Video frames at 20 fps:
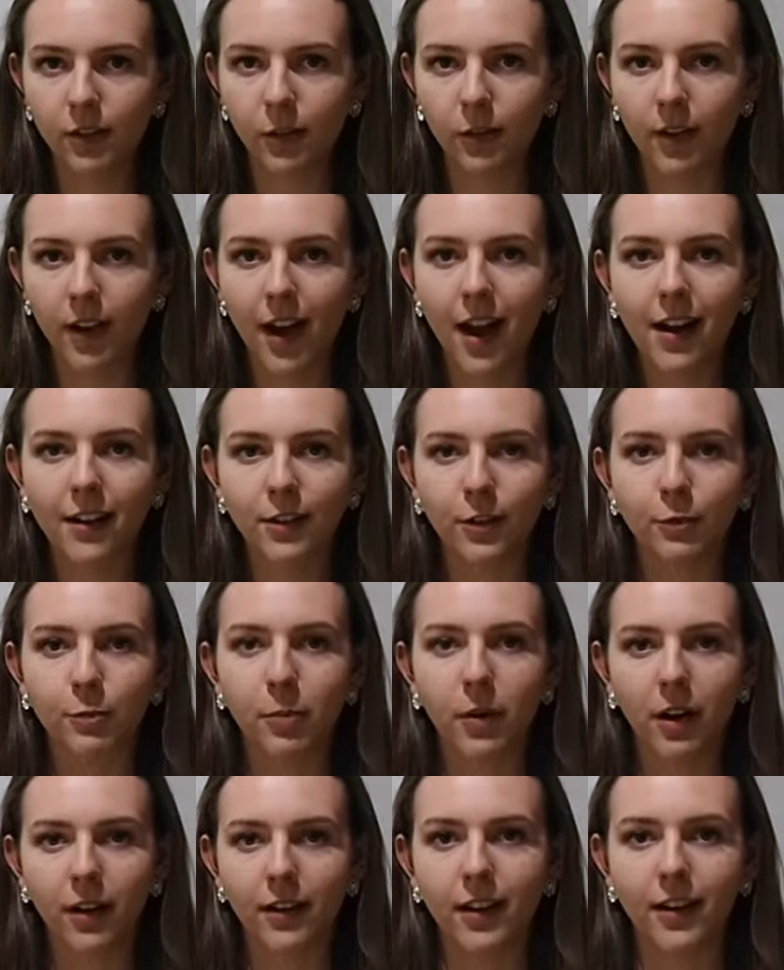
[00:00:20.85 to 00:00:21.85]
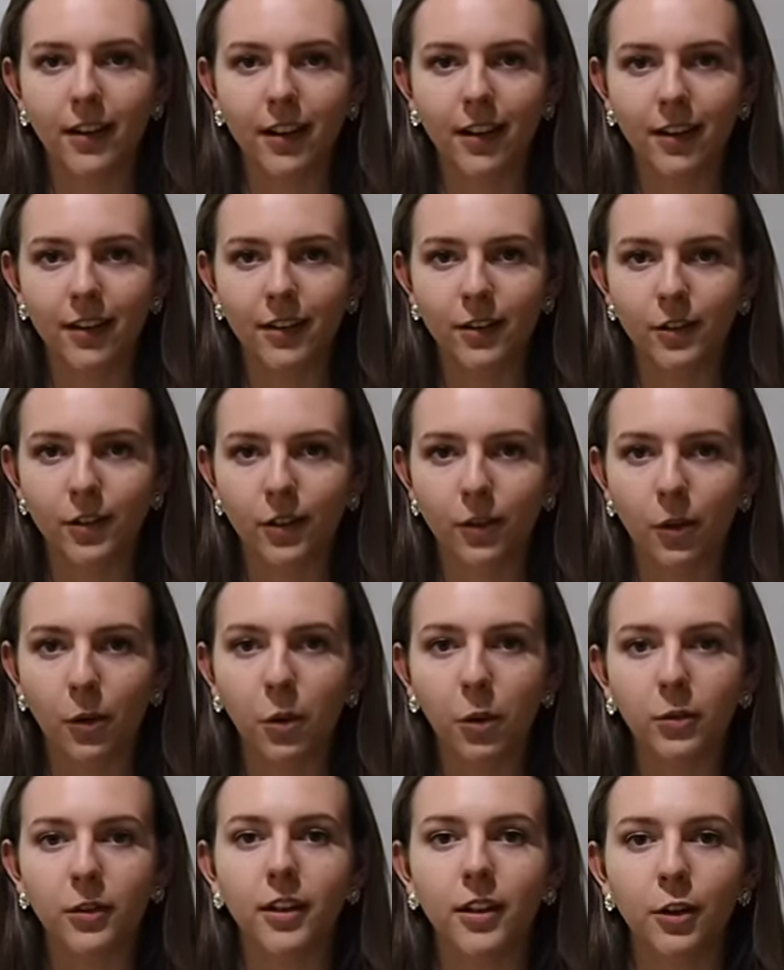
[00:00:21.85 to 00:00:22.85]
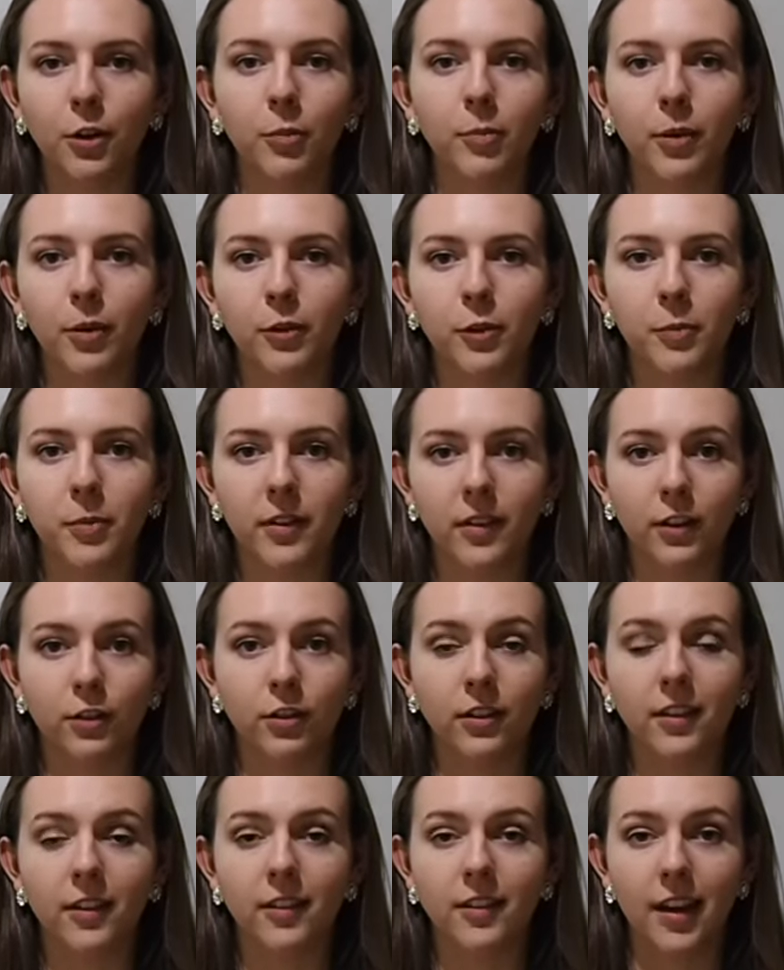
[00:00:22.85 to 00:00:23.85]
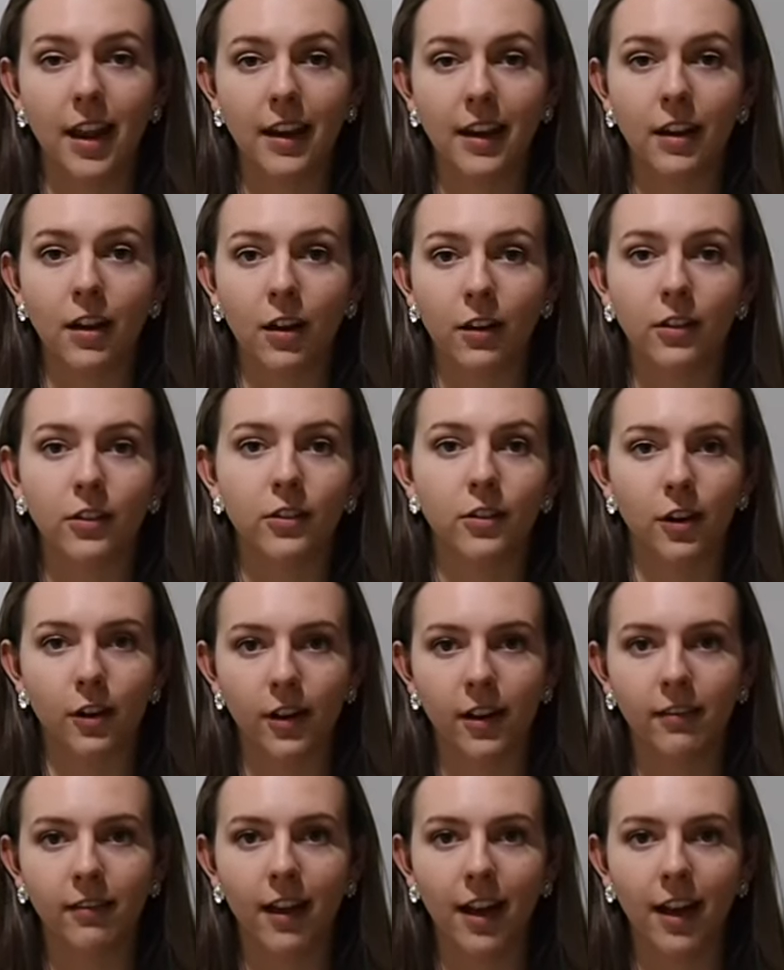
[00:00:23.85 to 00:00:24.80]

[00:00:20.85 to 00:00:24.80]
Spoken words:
So the act of parking is holding your boat's position steady on a starting